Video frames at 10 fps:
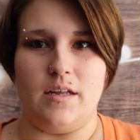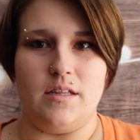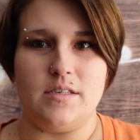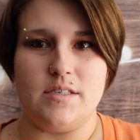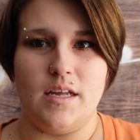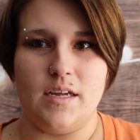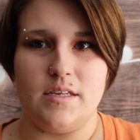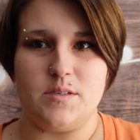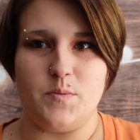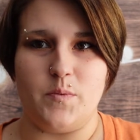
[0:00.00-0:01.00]
It looks like
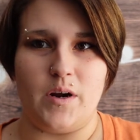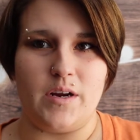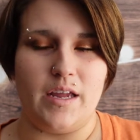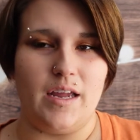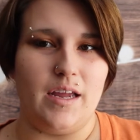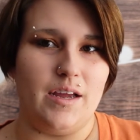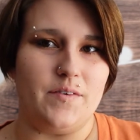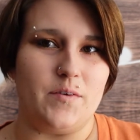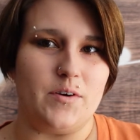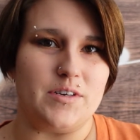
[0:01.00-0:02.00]
it's working.
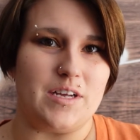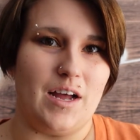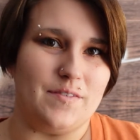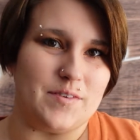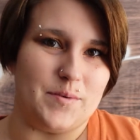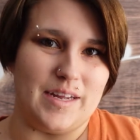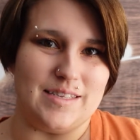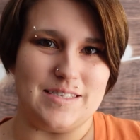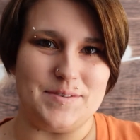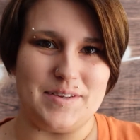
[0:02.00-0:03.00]
Of course I'll have to wait
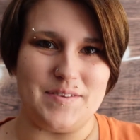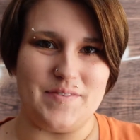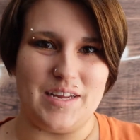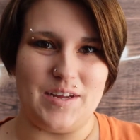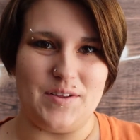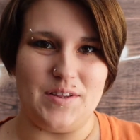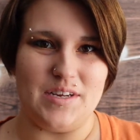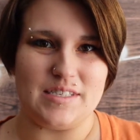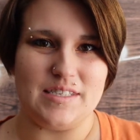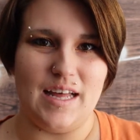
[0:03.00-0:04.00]
and see what the video
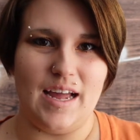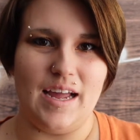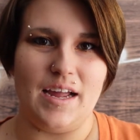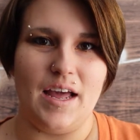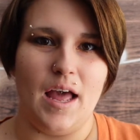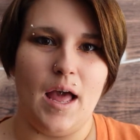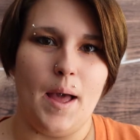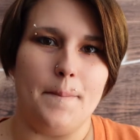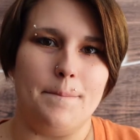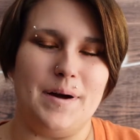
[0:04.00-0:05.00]
looks like,
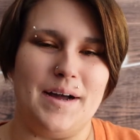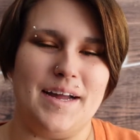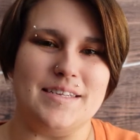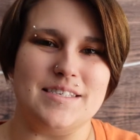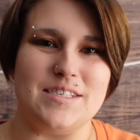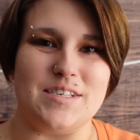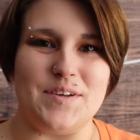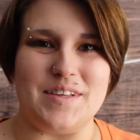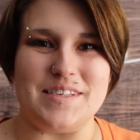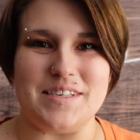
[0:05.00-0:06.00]
but so
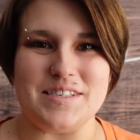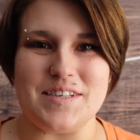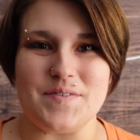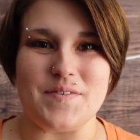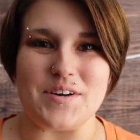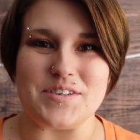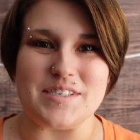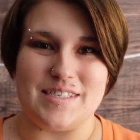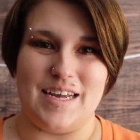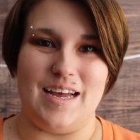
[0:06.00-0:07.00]
this is the
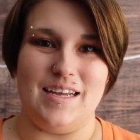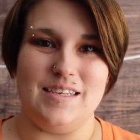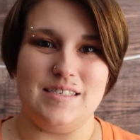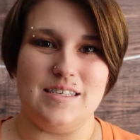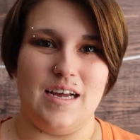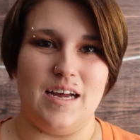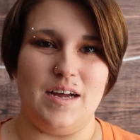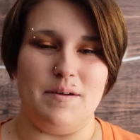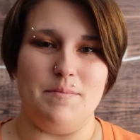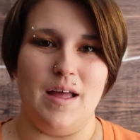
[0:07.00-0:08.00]
first test.
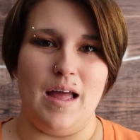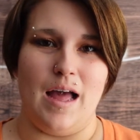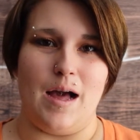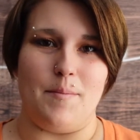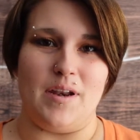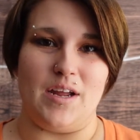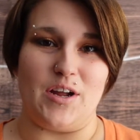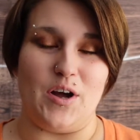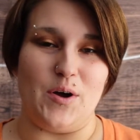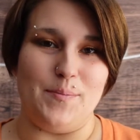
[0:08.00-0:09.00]
I'm going to
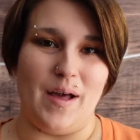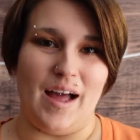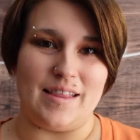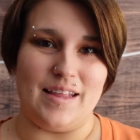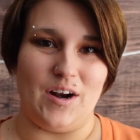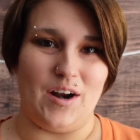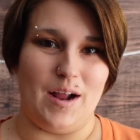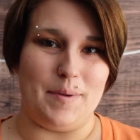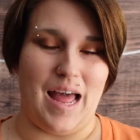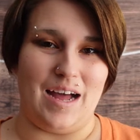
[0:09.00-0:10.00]
go back there.
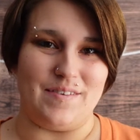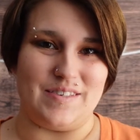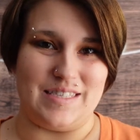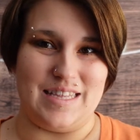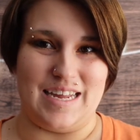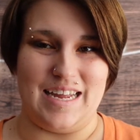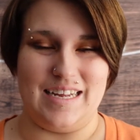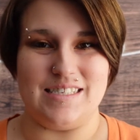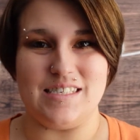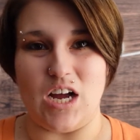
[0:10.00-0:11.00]
to have the
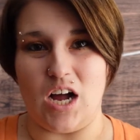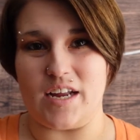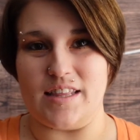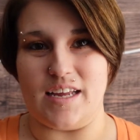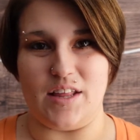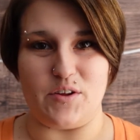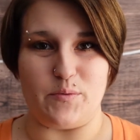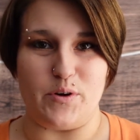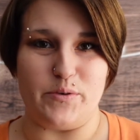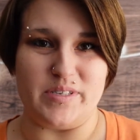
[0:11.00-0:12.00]
kids talk in the other
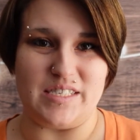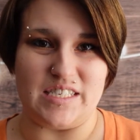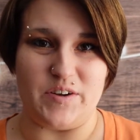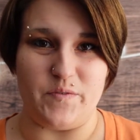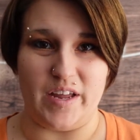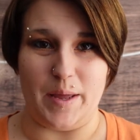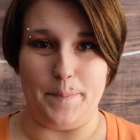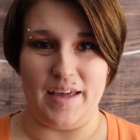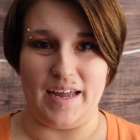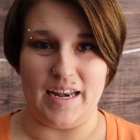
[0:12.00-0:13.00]
room and see if we could
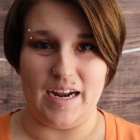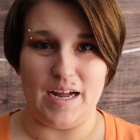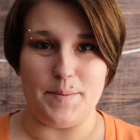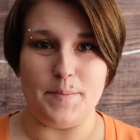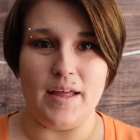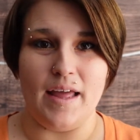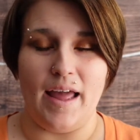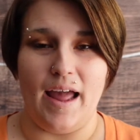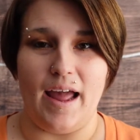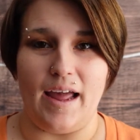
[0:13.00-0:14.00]
pick it up,
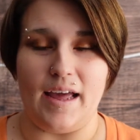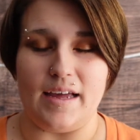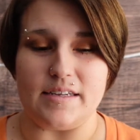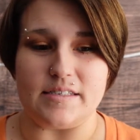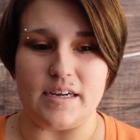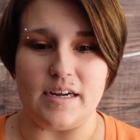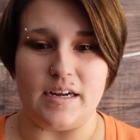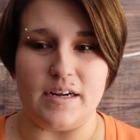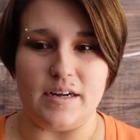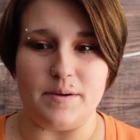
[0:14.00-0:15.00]
and
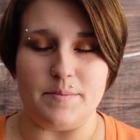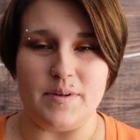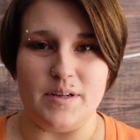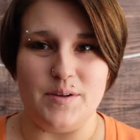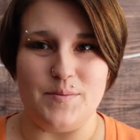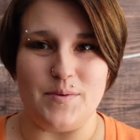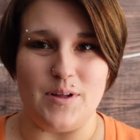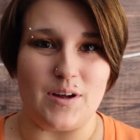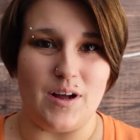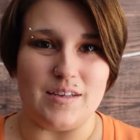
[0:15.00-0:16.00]

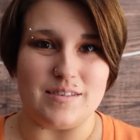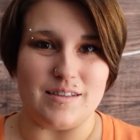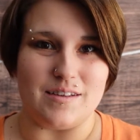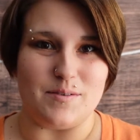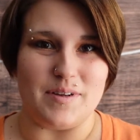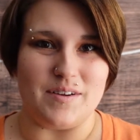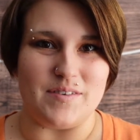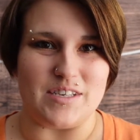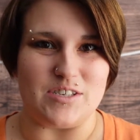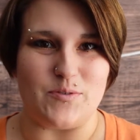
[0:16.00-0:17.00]
will cause a little bit of
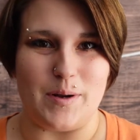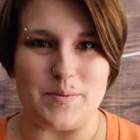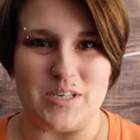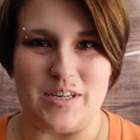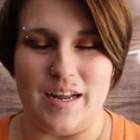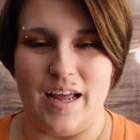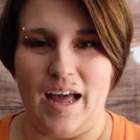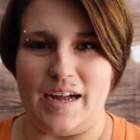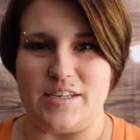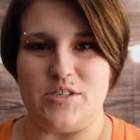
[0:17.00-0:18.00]
a disruption.
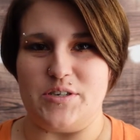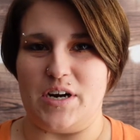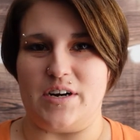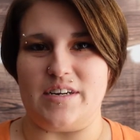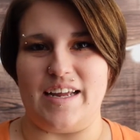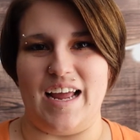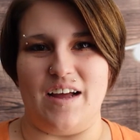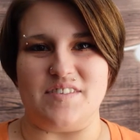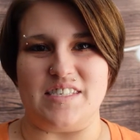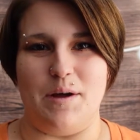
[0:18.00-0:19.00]
I do currently
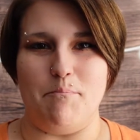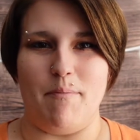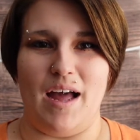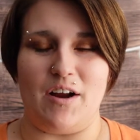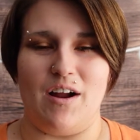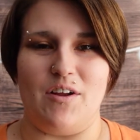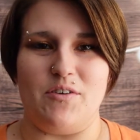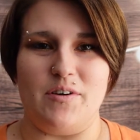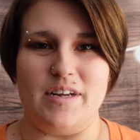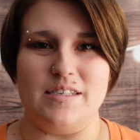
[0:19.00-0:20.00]
have some background
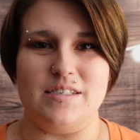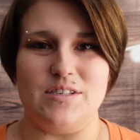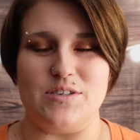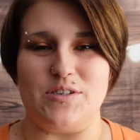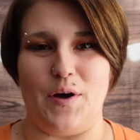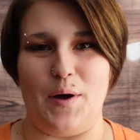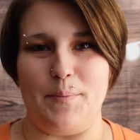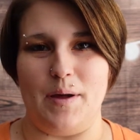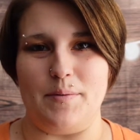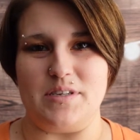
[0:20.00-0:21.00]
noise, so I'll
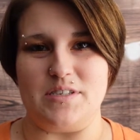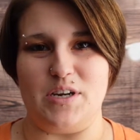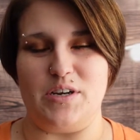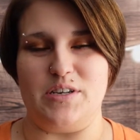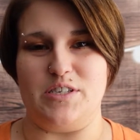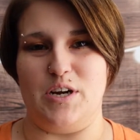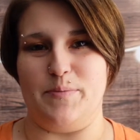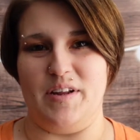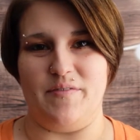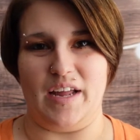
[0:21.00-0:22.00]
be able to
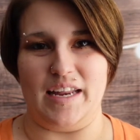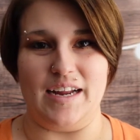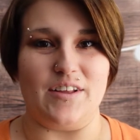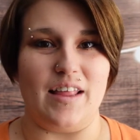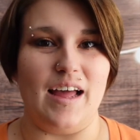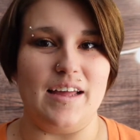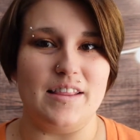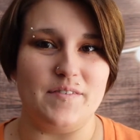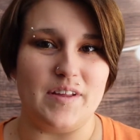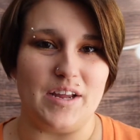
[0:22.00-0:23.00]
determine if I can hear that in
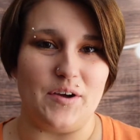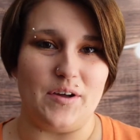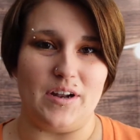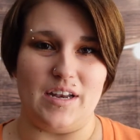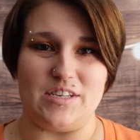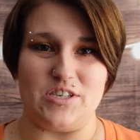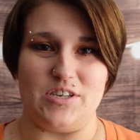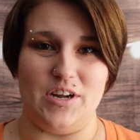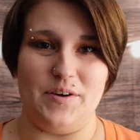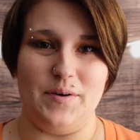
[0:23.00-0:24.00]
the video, and I'll let y'all
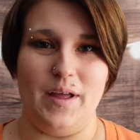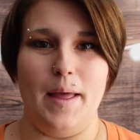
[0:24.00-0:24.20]
know.